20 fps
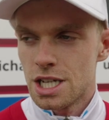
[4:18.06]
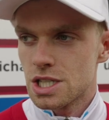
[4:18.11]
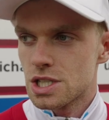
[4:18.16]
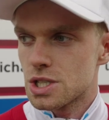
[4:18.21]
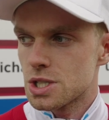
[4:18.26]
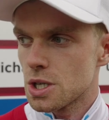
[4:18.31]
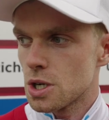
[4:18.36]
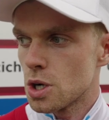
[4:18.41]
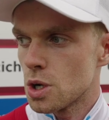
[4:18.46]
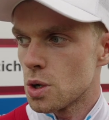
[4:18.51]

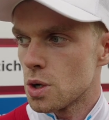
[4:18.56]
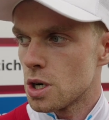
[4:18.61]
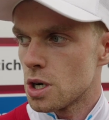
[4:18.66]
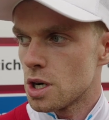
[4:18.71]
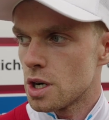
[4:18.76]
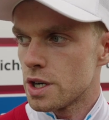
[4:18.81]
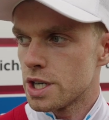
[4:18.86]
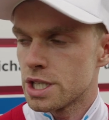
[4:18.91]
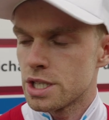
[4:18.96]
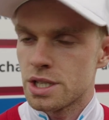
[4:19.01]
So
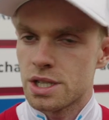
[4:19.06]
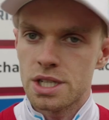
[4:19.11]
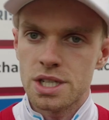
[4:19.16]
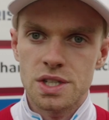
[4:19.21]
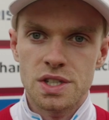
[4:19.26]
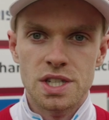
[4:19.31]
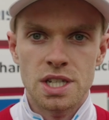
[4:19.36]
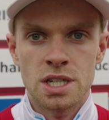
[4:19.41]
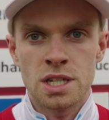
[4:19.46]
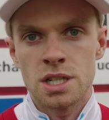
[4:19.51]
uh, in the
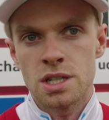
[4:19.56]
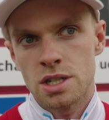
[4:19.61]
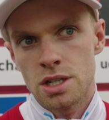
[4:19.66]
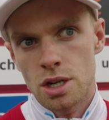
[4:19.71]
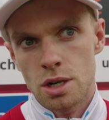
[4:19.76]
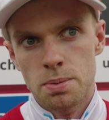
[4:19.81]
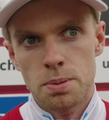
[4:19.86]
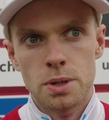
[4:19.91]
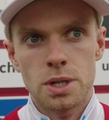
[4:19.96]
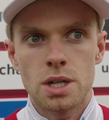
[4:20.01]
descent, in the
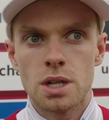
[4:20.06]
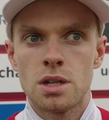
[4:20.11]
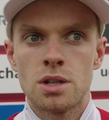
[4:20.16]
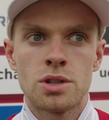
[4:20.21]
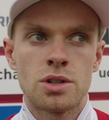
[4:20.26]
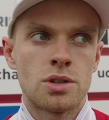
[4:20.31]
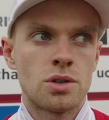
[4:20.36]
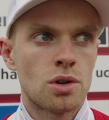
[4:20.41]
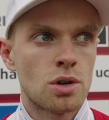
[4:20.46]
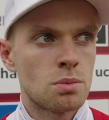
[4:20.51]
uphill,
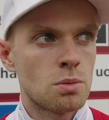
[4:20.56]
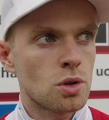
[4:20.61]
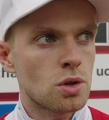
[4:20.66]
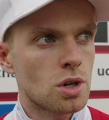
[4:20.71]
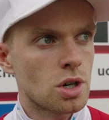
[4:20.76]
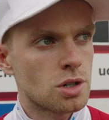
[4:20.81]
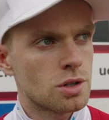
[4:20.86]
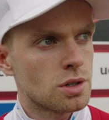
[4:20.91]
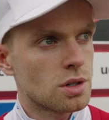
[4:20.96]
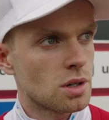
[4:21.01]
on the normal
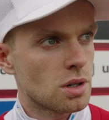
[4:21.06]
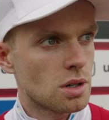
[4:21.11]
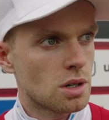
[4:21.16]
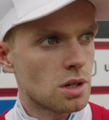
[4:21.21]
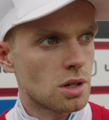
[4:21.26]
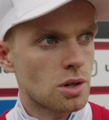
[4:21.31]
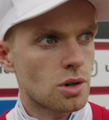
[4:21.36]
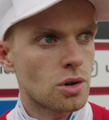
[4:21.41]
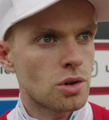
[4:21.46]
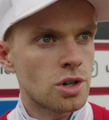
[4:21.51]

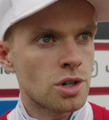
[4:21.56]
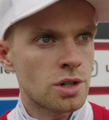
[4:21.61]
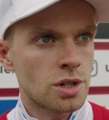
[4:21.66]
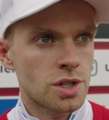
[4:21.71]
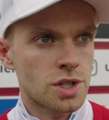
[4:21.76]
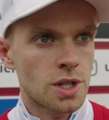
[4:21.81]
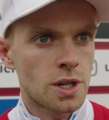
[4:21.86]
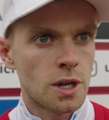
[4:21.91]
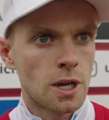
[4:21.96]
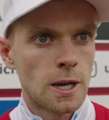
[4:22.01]
uh,
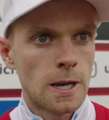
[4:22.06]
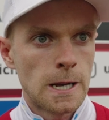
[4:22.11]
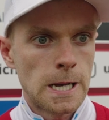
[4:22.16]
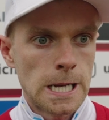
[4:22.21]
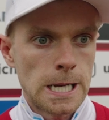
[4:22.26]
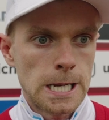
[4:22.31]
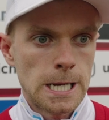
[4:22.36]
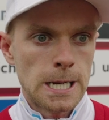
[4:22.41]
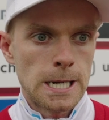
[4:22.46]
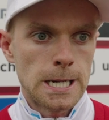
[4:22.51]
corners.
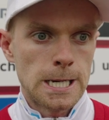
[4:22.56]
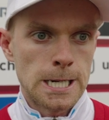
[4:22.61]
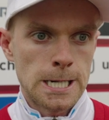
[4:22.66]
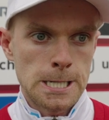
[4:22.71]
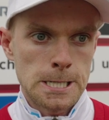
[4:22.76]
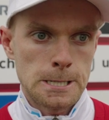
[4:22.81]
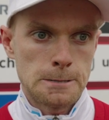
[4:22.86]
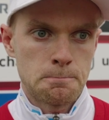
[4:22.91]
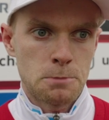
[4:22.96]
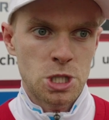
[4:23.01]

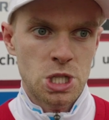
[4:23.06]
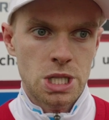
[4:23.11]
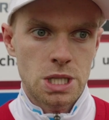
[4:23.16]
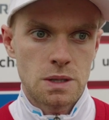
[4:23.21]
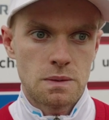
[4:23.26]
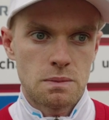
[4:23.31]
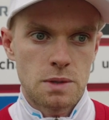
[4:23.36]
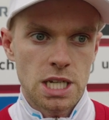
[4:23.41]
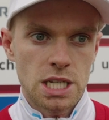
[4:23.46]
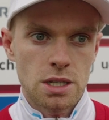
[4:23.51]
Um, but
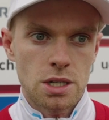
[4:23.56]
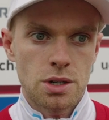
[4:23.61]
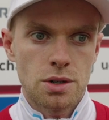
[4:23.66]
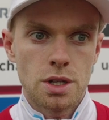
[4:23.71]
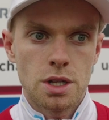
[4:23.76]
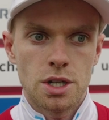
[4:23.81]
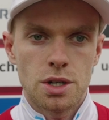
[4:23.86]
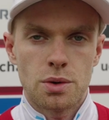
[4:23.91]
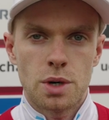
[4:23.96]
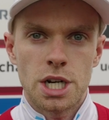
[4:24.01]
that I
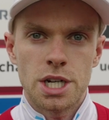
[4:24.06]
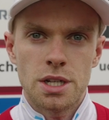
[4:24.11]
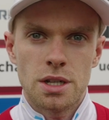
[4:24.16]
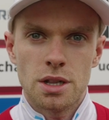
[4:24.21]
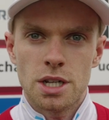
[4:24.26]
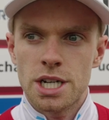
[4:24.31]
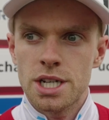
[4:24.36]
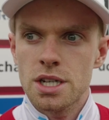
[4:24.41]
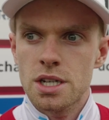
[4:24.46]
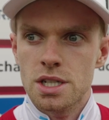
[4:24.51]
really
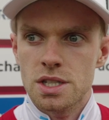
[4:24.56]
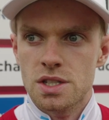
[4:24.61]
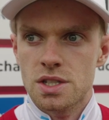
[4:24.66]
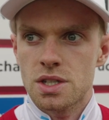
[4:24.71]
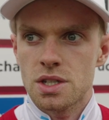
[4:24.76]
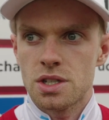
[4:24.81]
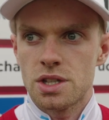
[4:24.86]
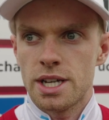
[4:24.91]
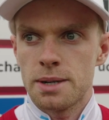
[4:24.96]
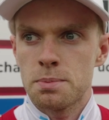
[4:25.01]
like.
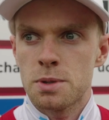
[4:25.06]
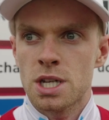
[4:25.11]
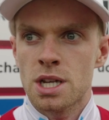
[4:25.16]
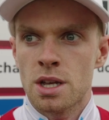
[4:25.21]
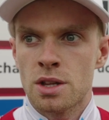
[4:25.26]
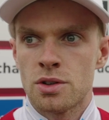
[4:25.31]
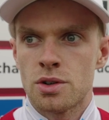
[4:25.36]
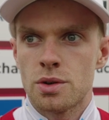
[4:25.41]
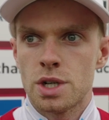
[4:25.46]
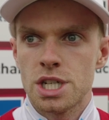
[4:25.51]
It's adapting
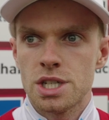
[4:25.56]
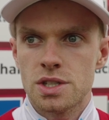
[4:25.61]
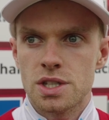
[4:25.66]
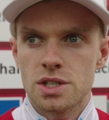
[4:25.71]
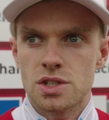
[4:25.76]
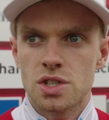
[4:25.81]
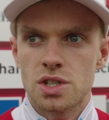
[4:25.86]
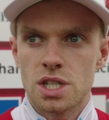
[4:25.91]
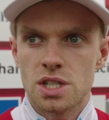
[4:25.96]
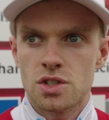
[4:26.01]
in the race.
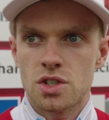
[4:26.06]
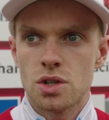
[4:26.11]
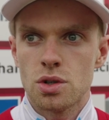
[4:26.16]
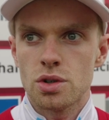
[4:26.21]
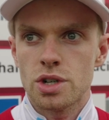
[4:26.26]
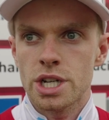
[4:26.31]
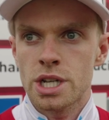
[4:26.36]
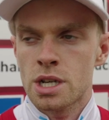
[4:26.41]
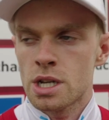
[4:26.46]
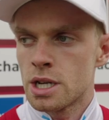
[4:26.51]
It's it's
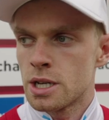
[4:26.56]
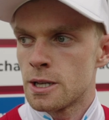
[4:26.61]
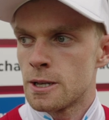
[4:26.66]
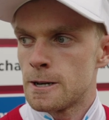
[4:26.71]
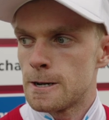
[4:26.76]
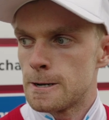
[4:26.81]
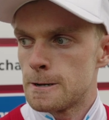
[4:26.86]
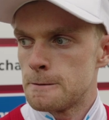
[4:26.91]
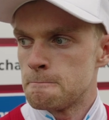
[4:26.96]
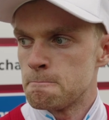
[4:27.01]
looking and
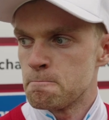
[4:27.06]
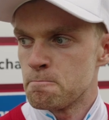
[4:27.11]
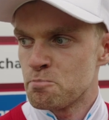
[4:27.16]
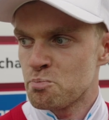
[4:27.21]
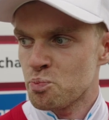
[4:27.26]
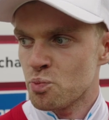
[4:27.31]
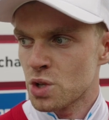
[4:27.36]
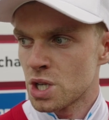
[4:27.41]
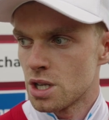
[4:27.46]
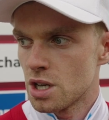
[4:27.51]
um,
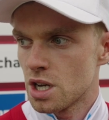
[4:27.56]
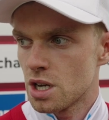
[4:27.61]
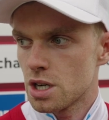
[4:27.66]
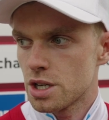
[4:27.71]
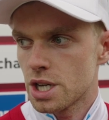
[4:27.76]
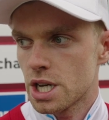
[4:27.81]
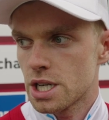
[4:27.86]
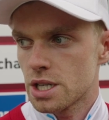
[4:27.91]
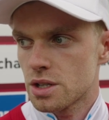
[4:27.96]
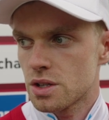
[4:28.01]
yeah,
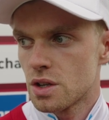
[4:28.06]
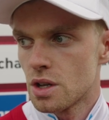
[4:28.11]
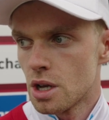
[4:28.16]
I had